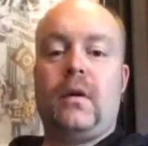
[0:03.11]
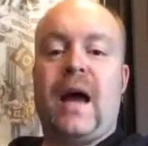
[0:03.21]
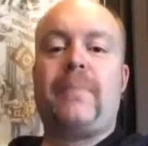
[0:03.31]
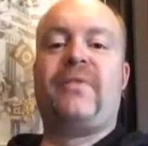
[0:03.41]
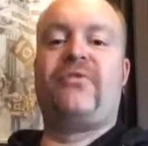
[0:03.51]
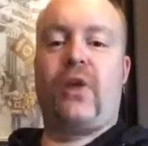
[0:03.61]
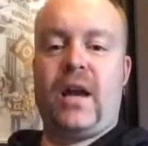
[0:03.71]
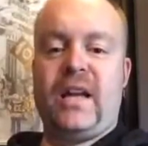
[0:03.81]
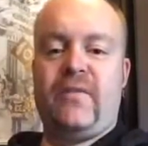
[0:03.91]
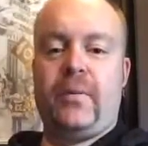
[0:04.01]
Happy
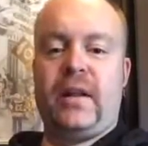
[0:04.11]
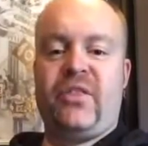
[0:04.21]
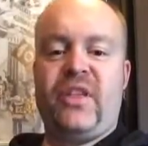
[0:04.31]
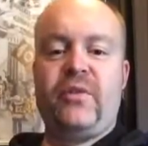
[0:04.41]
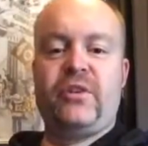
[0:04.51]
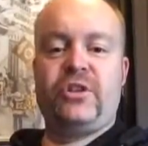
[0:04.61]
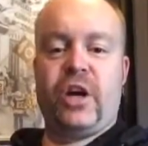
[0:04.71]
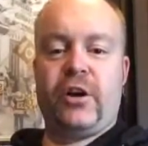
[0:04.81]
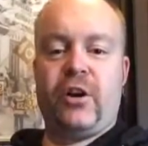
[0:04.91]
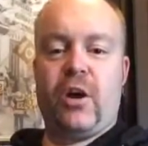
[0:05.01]
Friday, everybody. Theo the
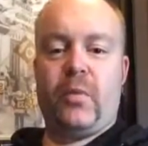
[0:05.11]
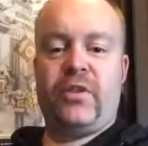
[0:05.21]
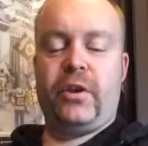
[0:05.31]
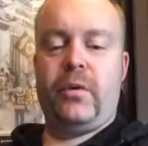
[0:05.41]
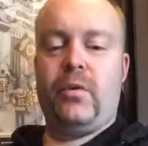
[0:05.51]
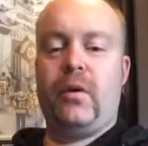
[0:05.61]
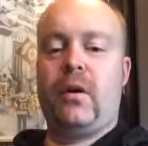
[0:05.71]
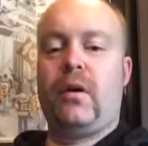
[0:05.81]
Juggernaut with you.